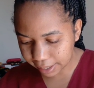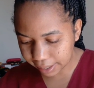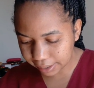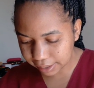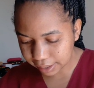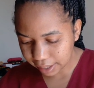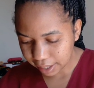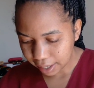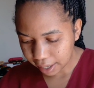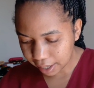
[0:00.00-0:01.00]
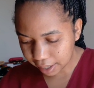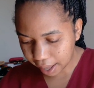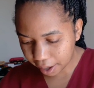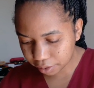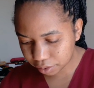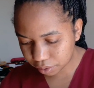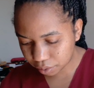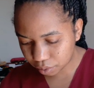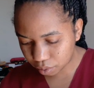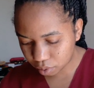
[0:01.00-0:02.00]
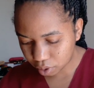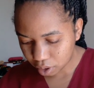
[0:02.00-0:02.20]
it and how to